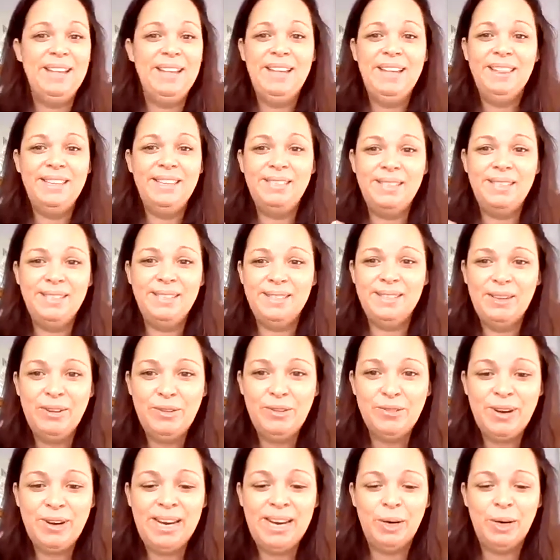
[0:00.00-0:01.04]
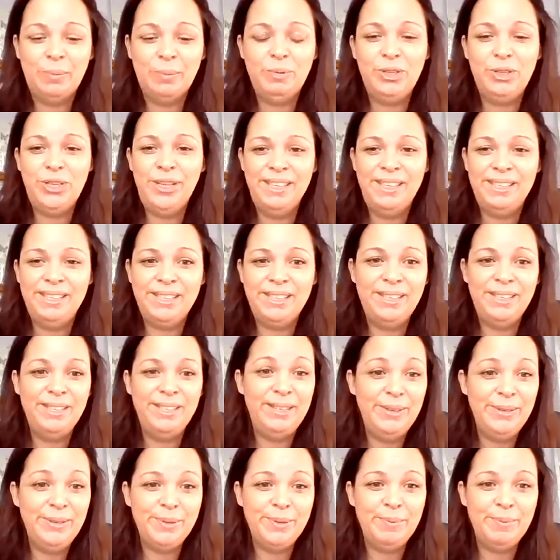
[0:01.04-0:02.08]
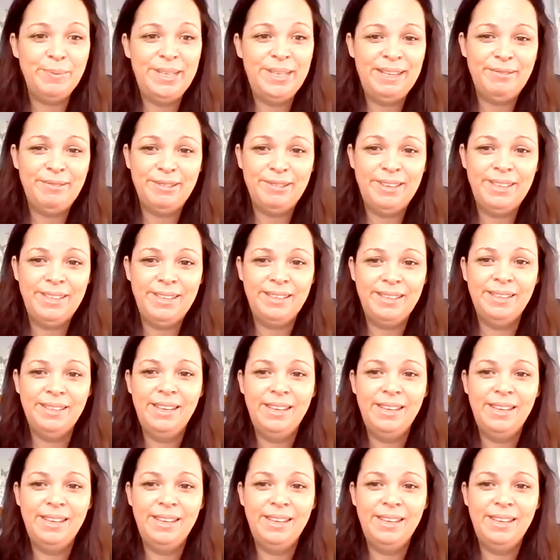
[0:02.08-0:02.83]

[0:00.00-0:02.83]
this is a great opportunity to do something different